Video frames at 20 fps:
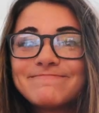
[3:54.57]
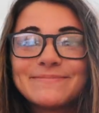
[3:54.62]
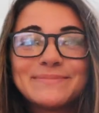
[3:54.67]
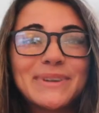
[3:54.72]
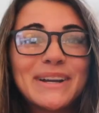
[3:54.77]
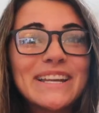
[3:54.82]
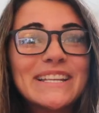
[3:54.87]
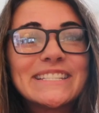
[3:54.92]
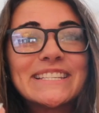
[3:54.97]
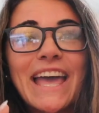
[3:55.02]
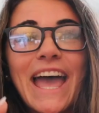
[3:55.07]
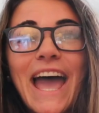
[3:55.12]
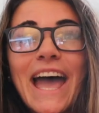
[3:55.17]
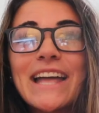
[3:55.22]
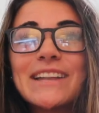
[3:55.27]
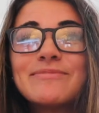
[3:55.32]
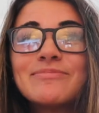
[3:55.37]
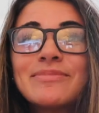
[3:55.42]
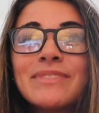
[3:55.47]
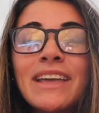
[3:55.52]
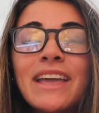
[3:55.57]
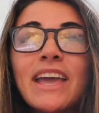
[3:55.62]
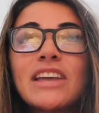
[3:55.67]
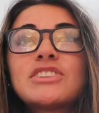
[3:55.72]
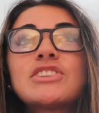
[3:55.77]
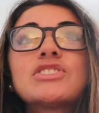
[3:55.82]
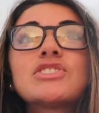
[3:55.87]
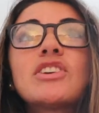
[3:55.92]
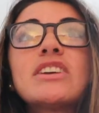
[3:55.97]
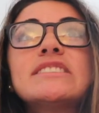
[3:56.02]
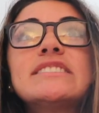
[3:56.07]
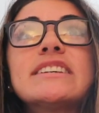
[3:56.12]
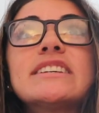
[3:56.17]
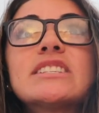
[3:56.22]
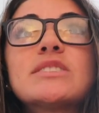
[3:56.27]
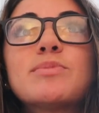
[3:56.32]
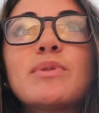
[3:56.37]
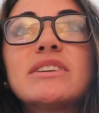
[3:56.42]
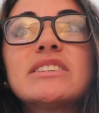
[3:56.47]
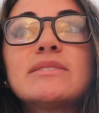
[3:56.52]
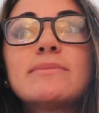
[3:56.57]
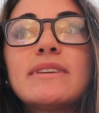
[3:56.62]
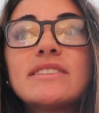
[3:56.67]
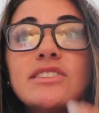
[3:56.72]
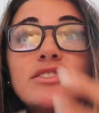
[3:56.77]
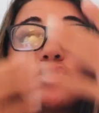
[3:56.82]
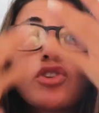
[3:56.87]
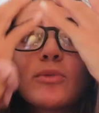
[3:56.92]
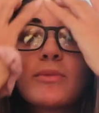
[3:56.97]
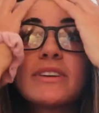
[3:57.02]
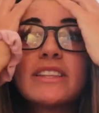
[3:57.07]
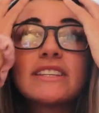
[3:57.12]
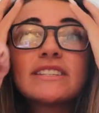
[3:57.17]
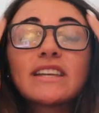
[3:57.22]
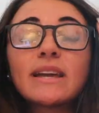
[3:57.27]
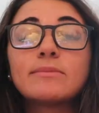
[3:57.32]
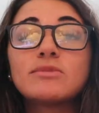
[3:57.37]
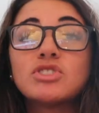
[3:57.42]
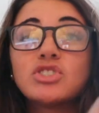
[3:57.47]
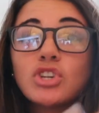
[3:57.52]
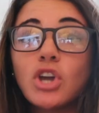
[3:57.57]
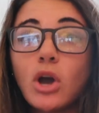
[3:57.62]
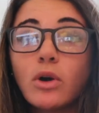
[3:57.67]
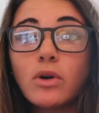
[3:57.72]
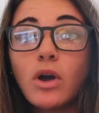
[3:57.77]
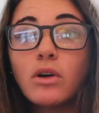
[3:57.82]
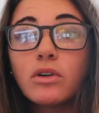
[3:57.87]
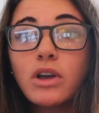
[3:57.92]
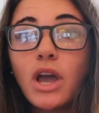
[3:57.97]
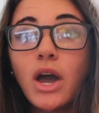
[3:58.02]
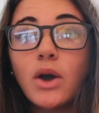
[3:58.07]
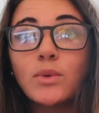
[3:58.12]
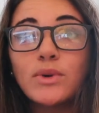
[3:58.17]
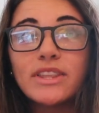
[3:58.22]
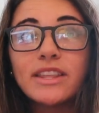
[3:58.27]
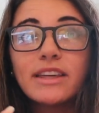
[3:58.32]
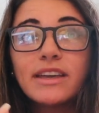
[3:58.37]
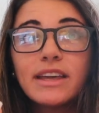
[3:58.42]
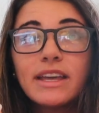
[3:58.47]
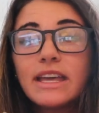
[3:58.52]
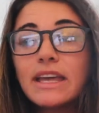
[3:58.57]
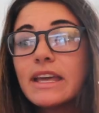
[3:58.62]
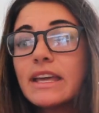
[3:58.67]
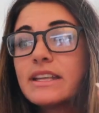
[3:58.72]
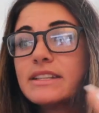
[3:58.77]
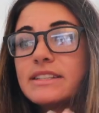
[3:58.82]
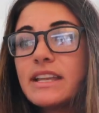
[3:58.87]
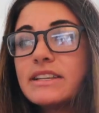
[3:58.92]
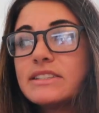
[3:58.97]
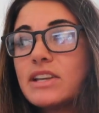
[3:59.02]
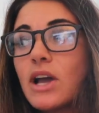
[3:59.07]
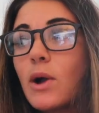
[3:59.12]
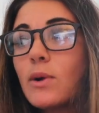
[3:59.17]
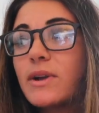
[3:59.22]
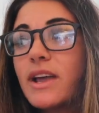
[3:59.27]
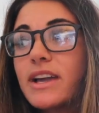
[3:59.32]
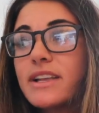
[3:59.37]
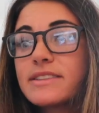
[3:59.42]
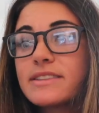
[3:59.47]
Pretty sad. It's just crazy because spring semester, normally this time's go, go, go with Daytona.